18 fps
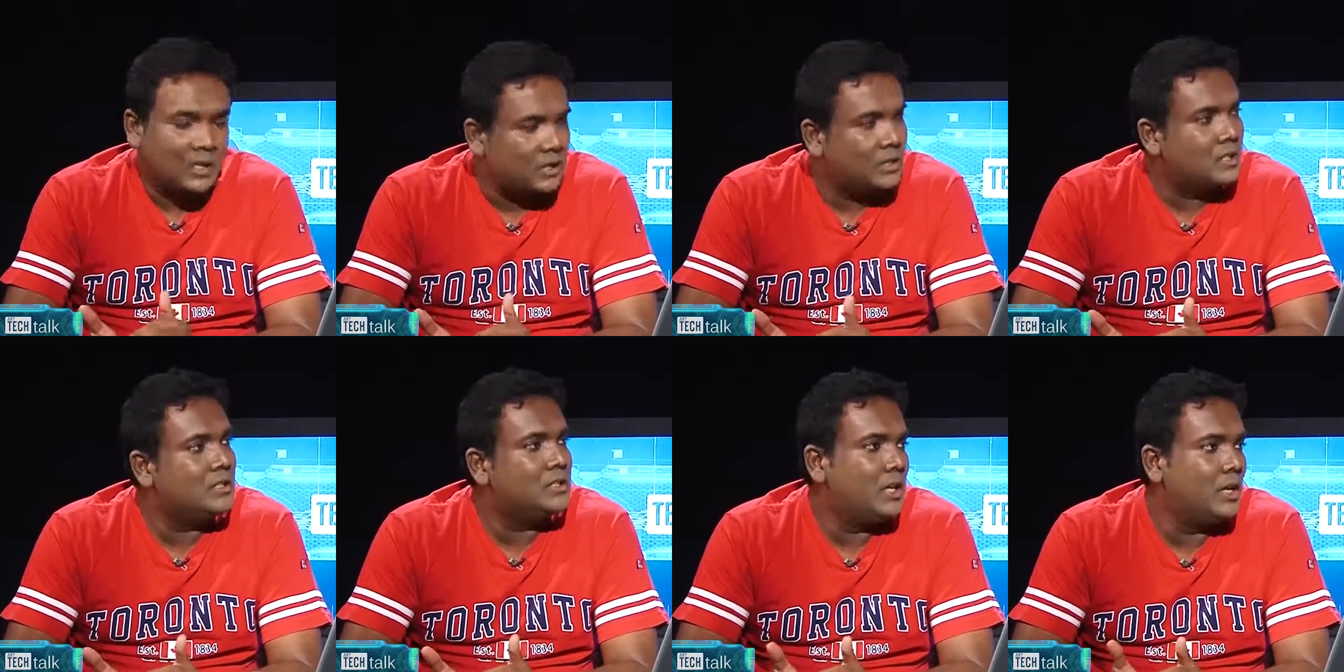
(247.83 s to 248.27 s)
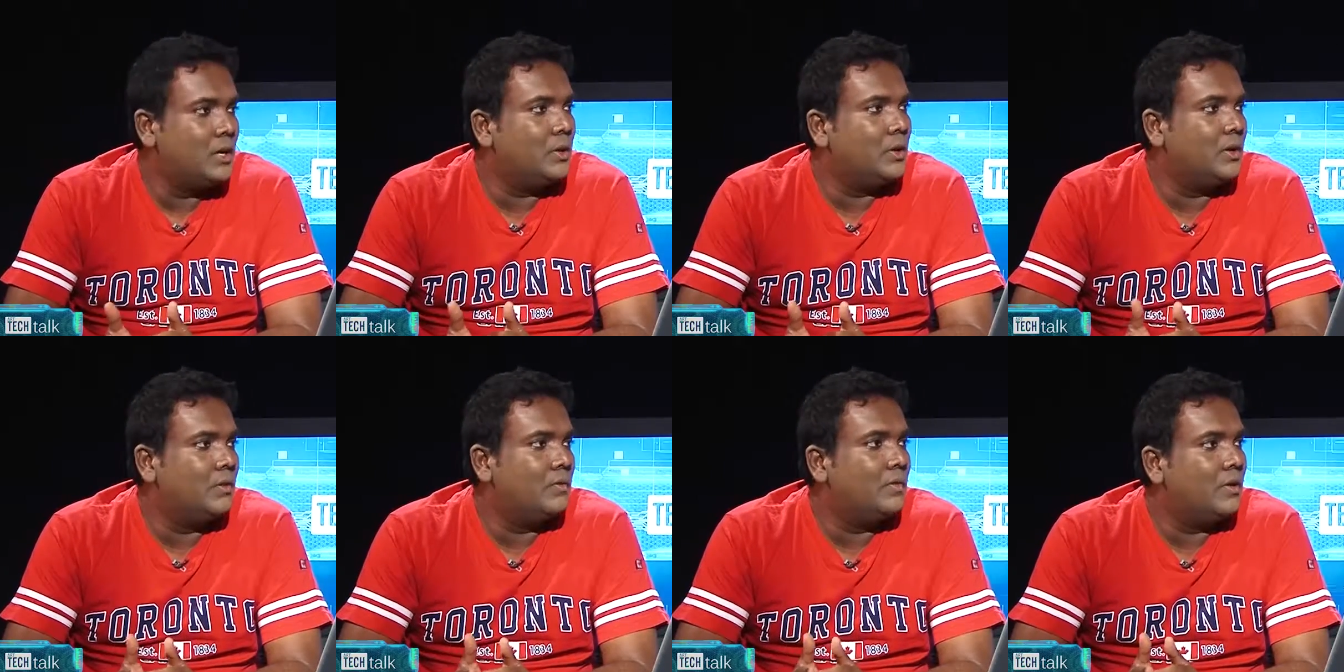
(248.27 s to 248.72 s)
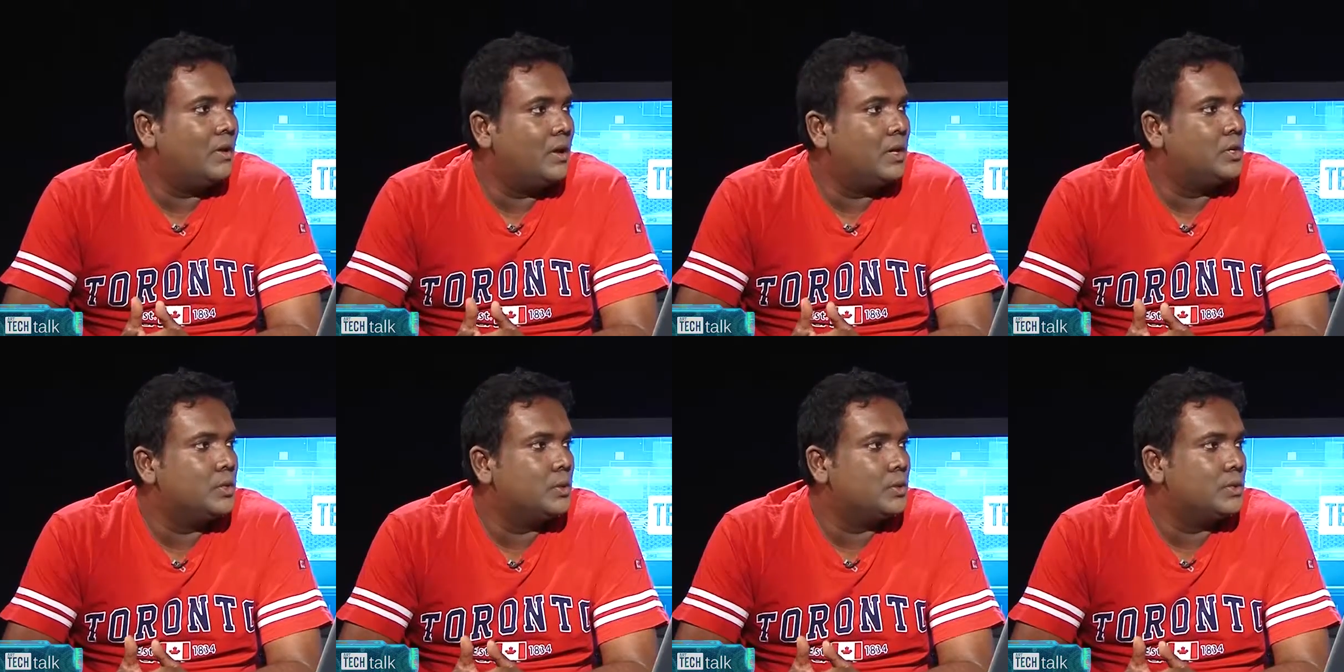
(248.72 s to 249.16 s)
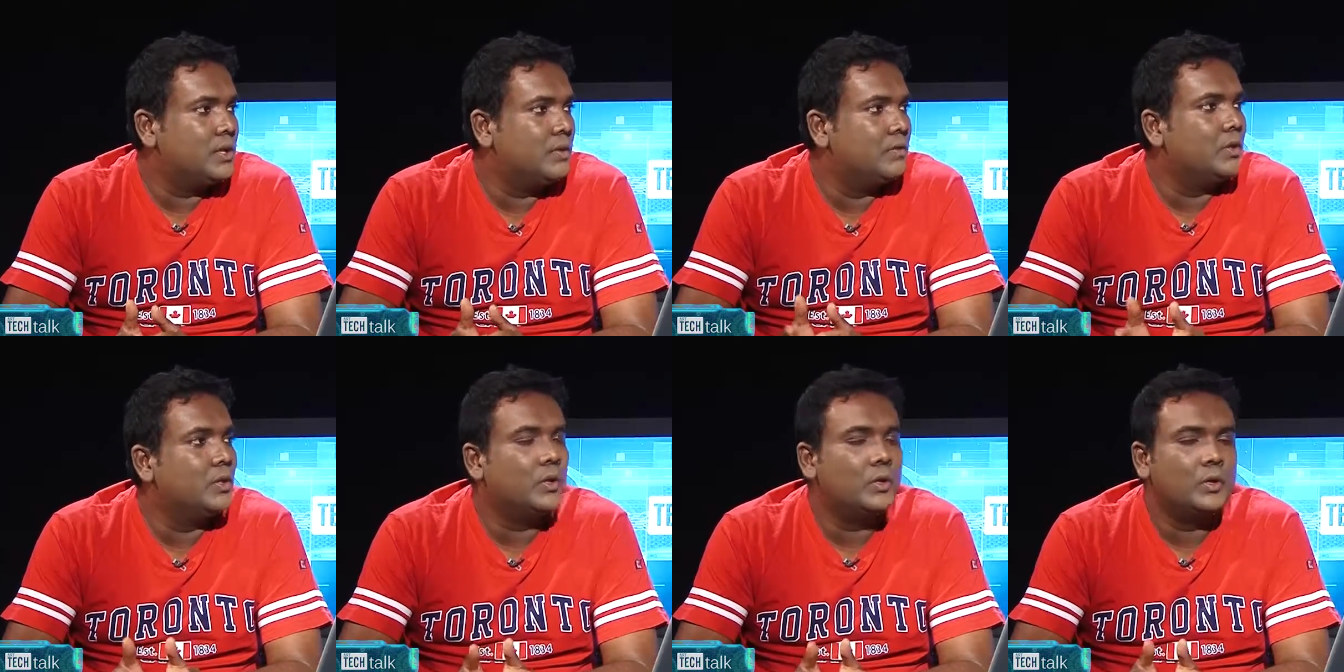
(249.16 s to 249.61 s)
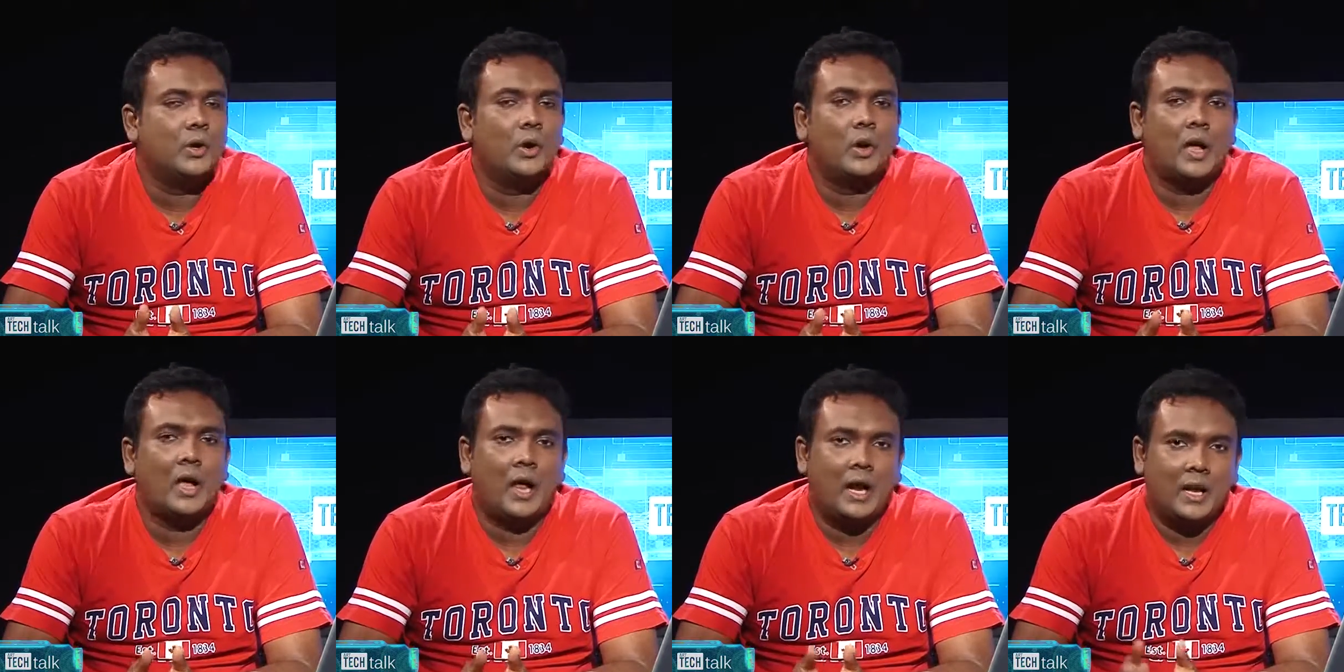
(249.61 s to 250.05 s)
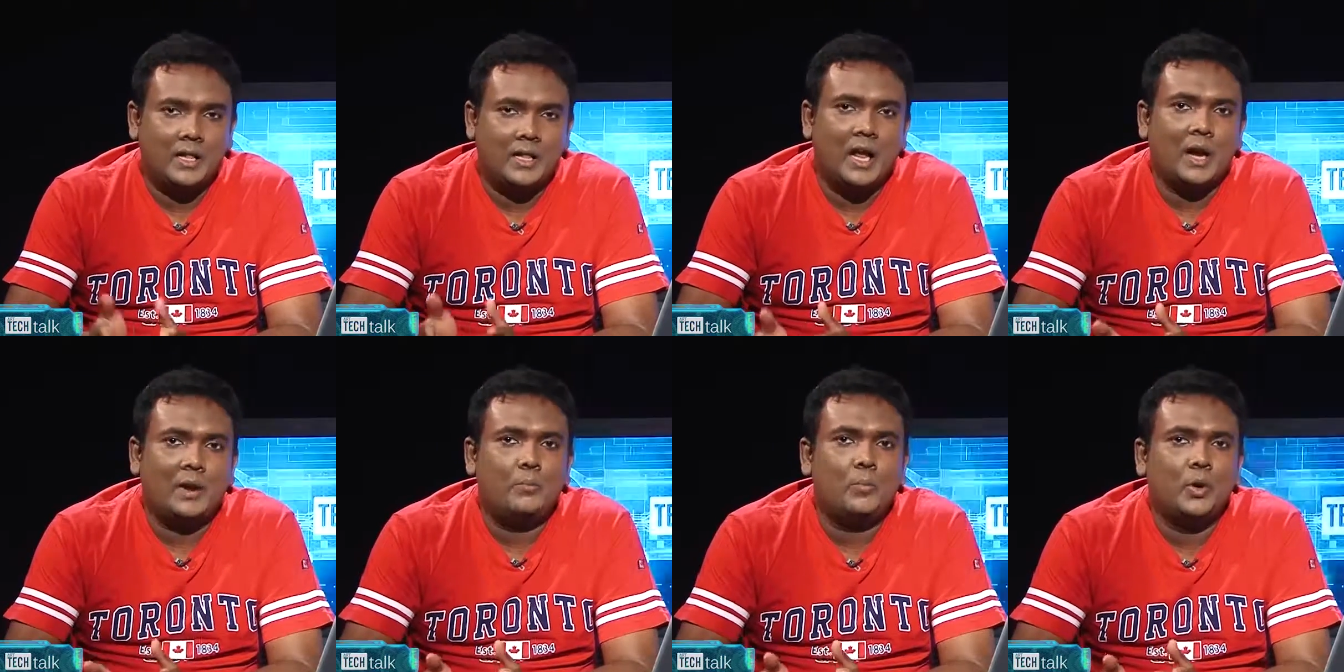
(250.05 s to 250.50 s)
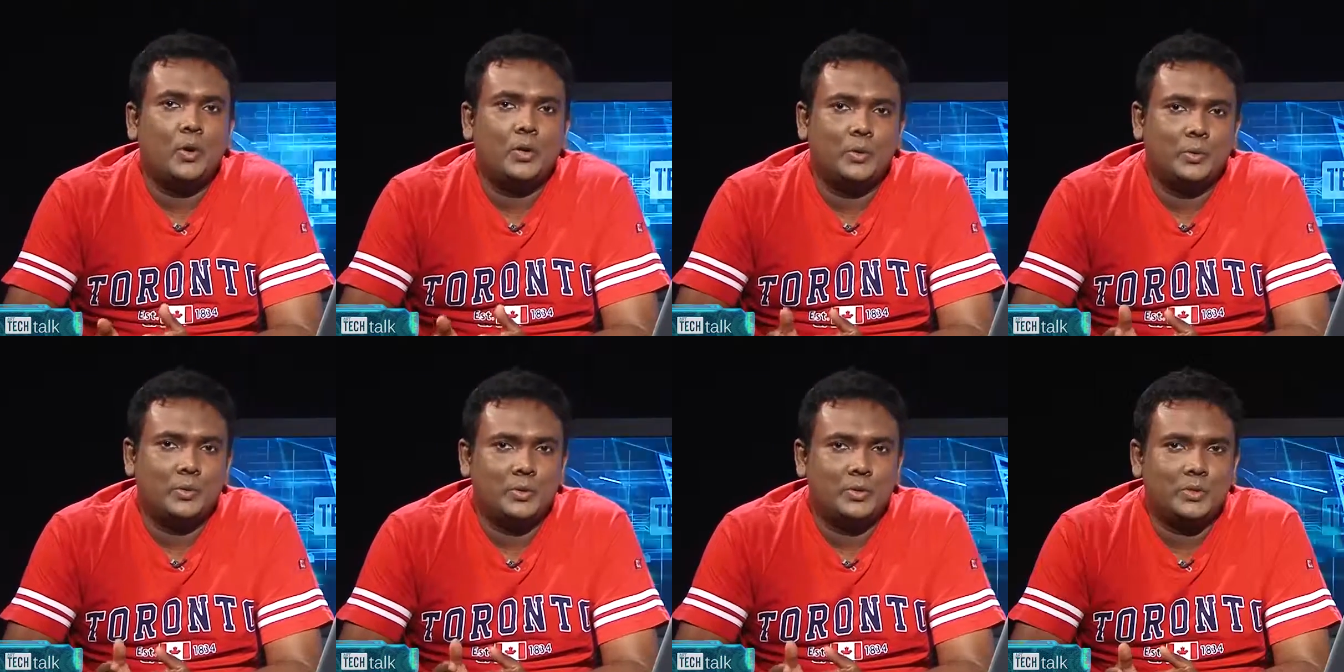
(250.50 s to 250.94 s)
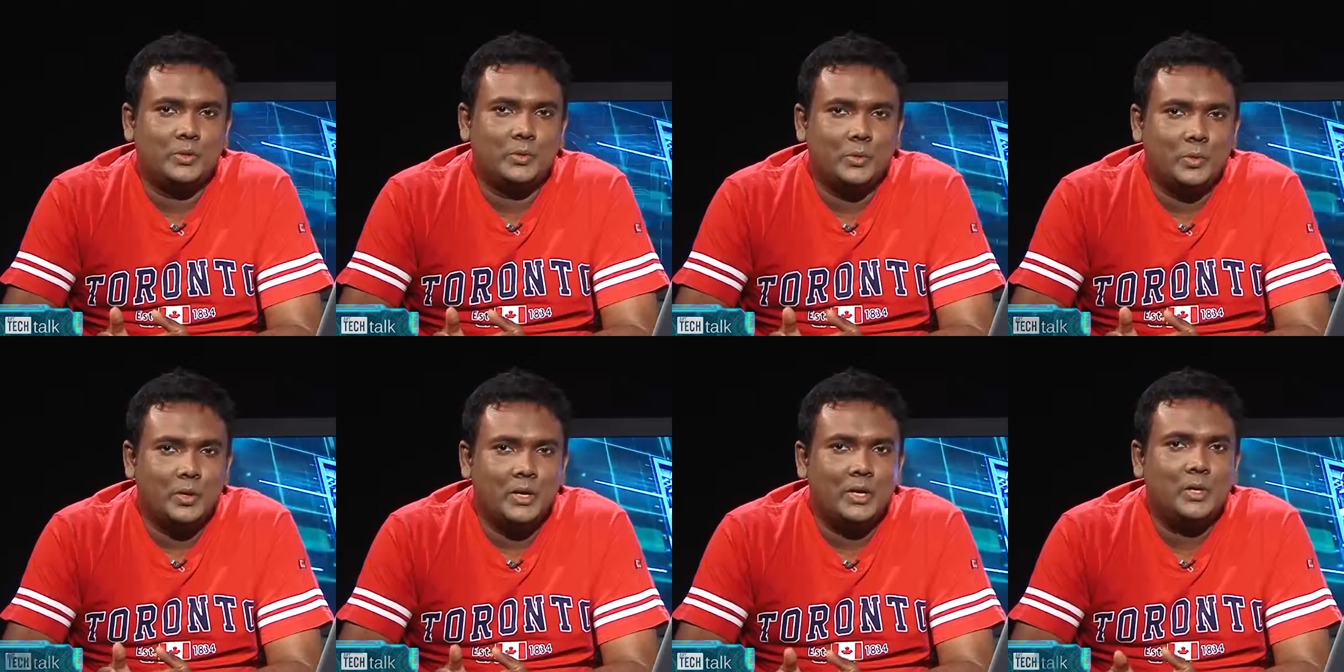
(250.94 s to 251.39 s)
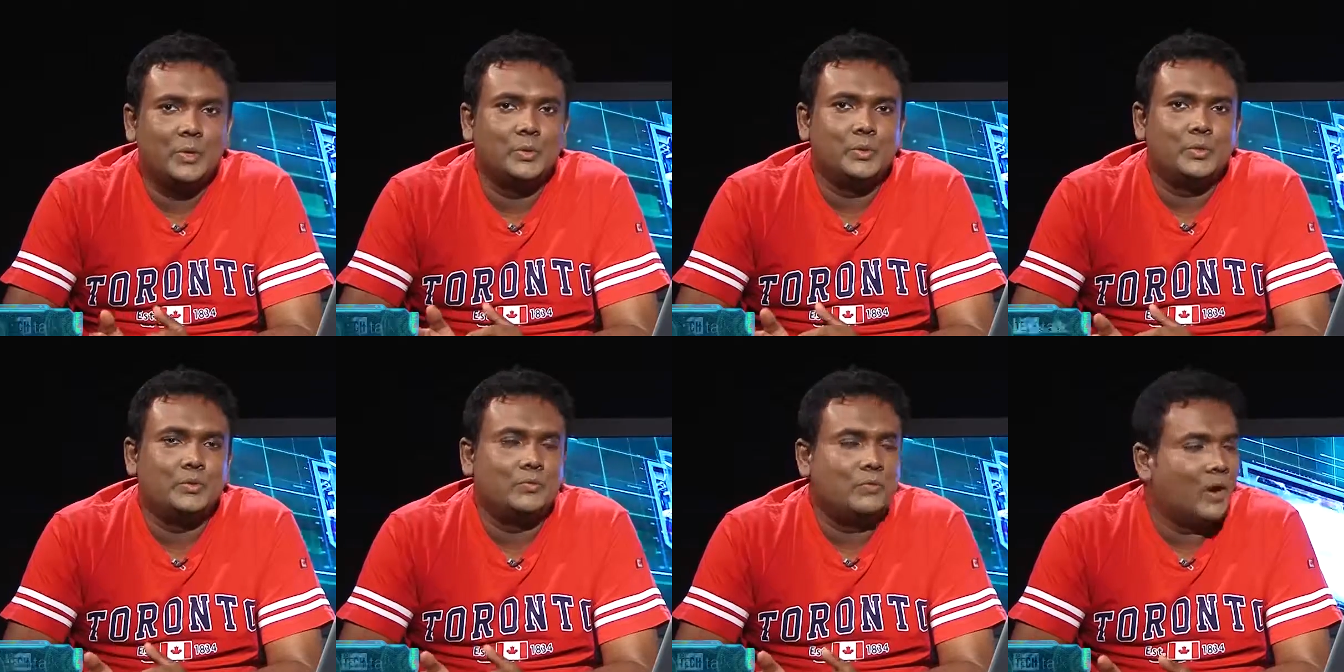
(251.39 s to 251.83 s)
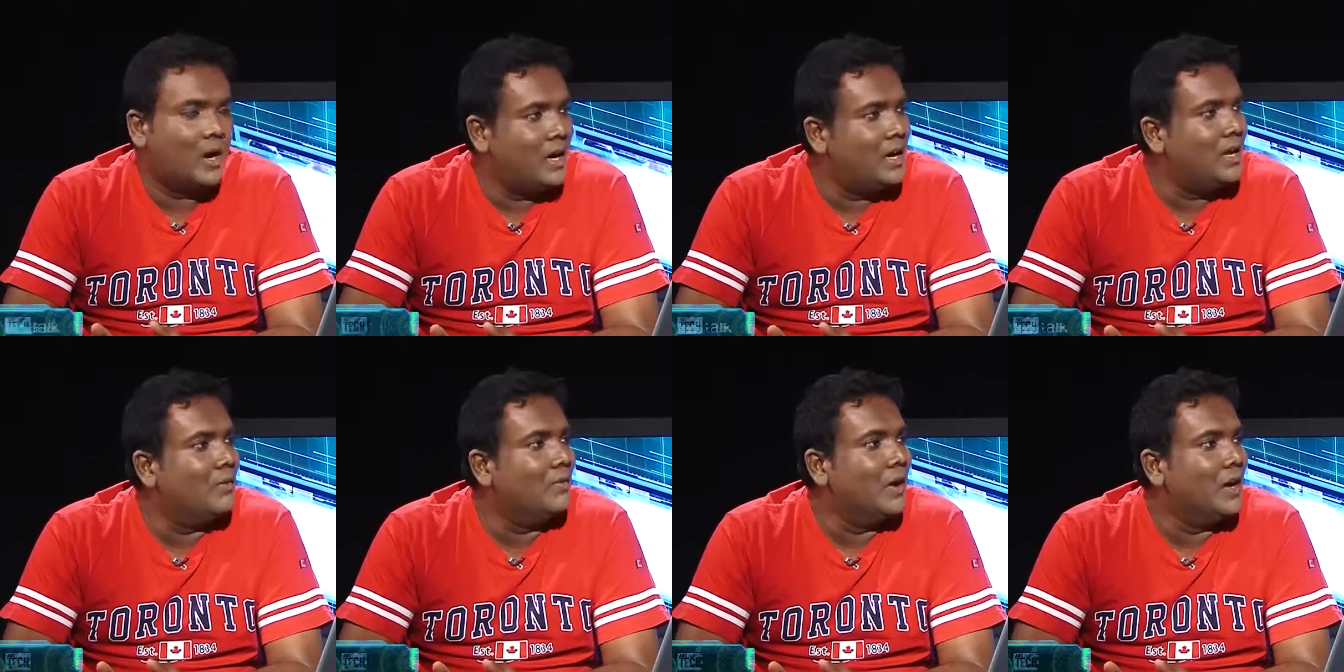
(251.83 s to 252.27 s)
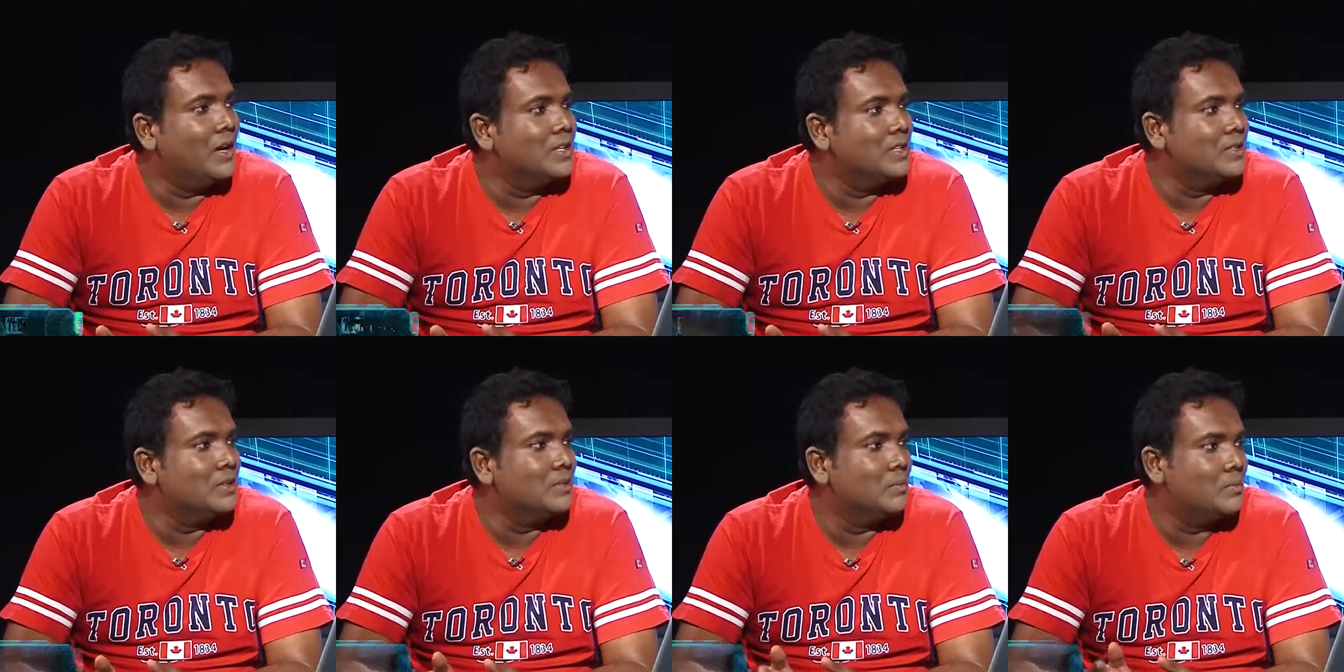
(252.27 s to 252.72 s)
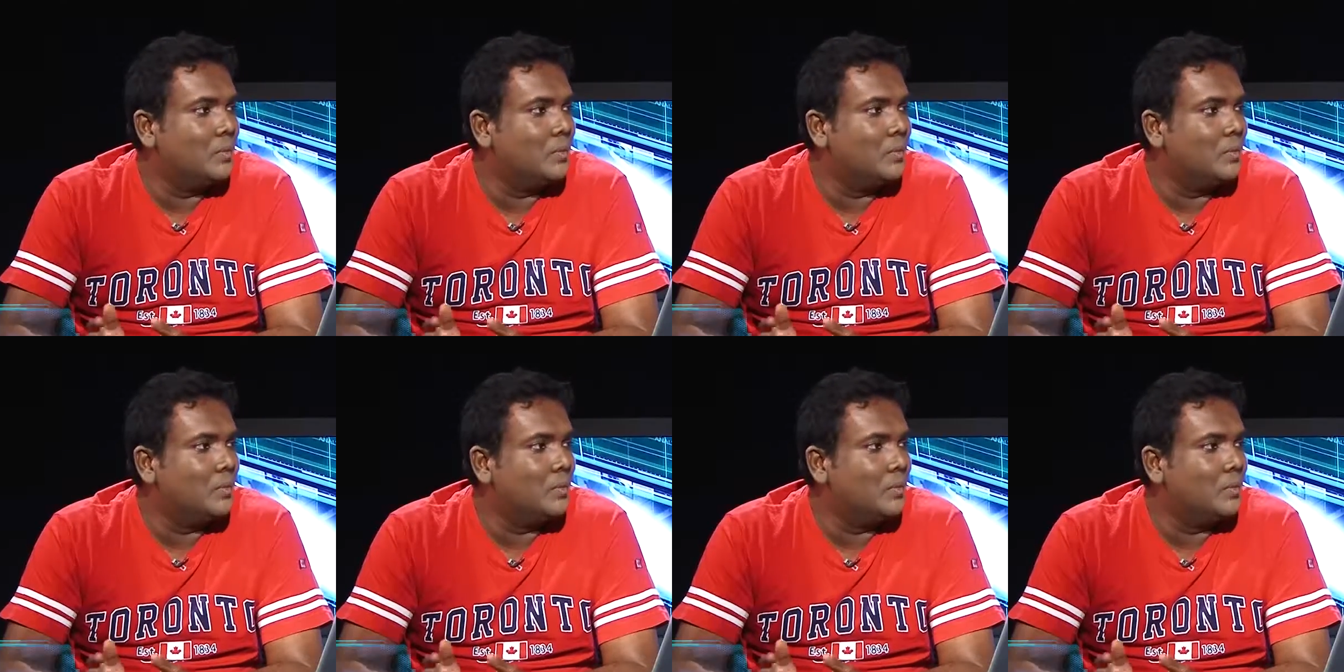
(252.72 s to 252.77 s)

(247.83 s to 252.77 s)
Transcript: this tend to give issues, even though you're at that point you was only using one device,